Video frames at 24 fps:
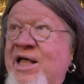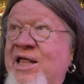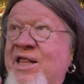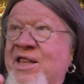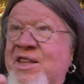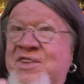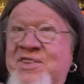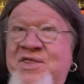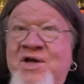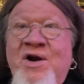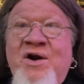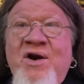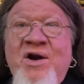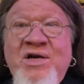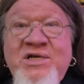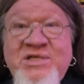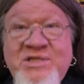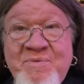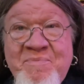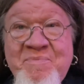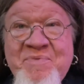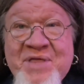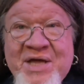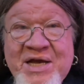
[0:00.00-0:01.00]
There are
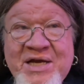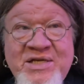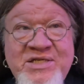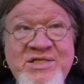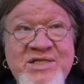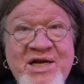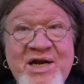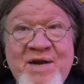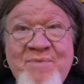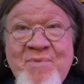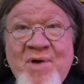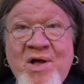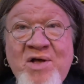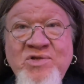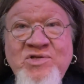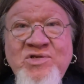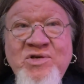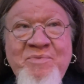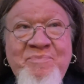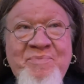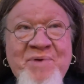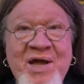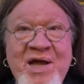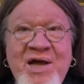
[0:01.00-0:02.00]
some things that I'm
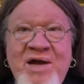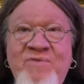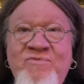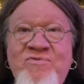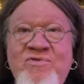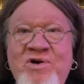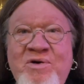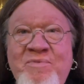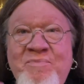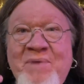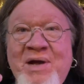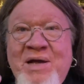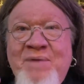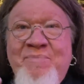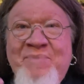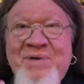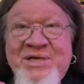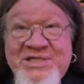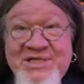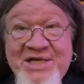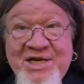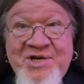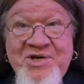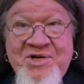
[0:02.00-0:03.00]
also paying for, my
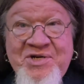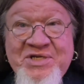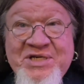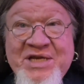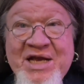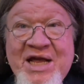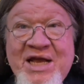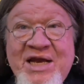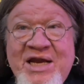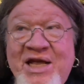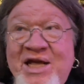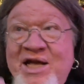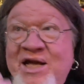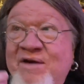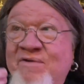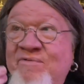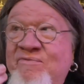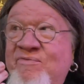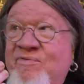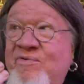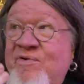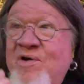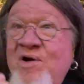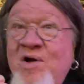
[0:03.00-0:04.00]
misunderstanding
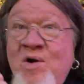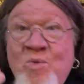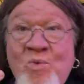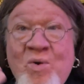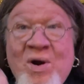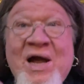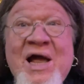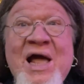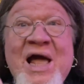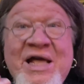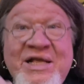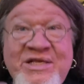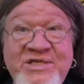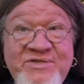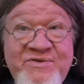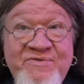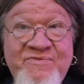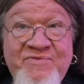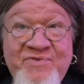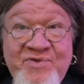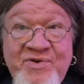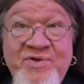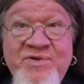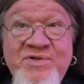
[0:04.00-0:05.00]
of what kinds of
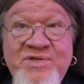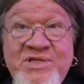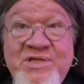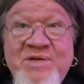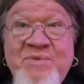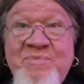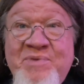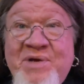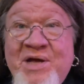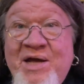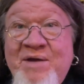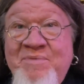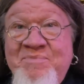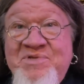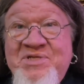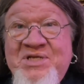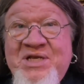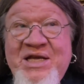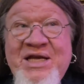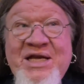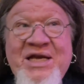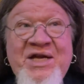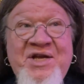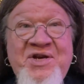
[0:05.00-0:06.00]
food sometimes
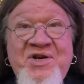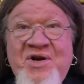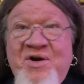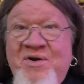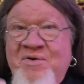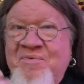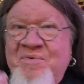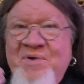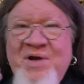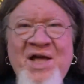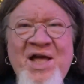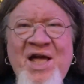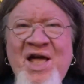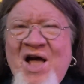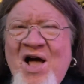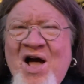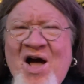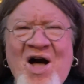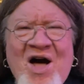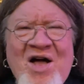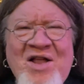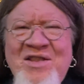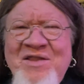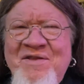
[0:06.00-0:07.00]
to eat or
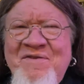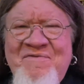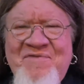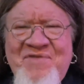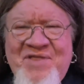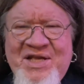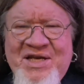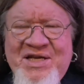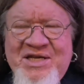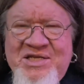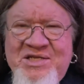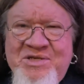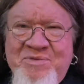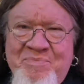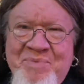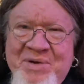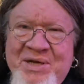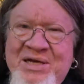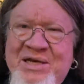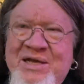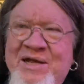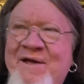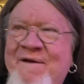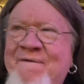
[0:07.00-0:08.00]
all of this,
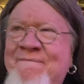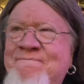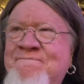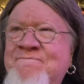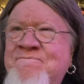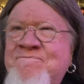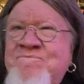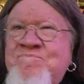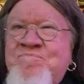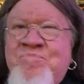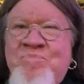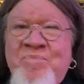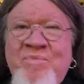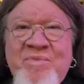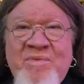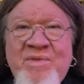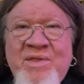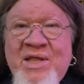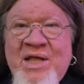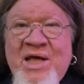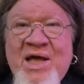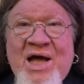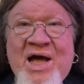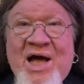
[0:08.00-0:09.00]
but
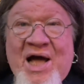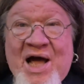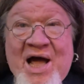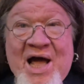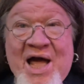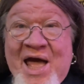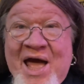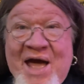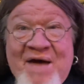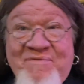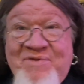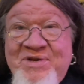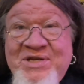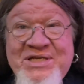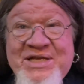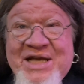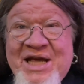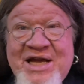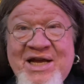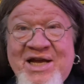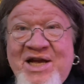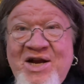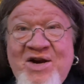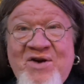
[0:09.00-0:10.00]
I haven't
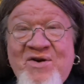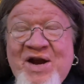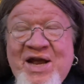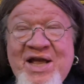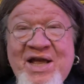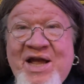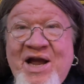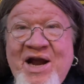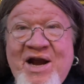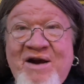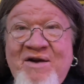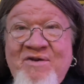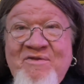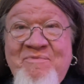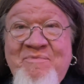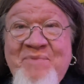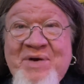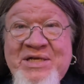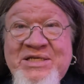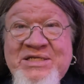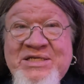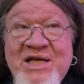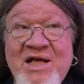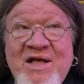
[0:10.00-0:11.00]
taken great care of
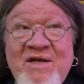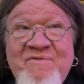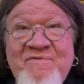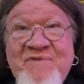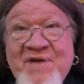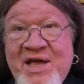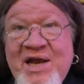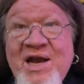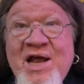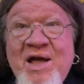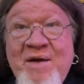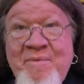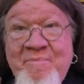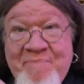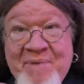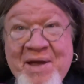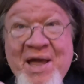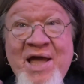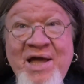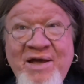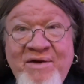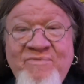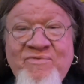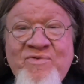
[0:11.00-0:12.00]
myself and I'm
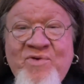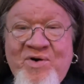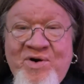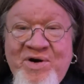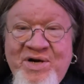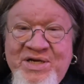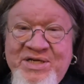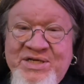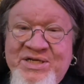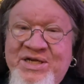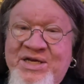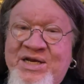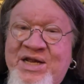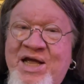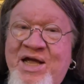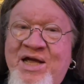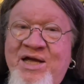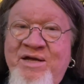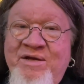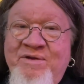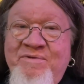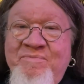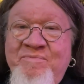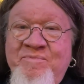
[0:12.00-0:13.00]
paying for it today.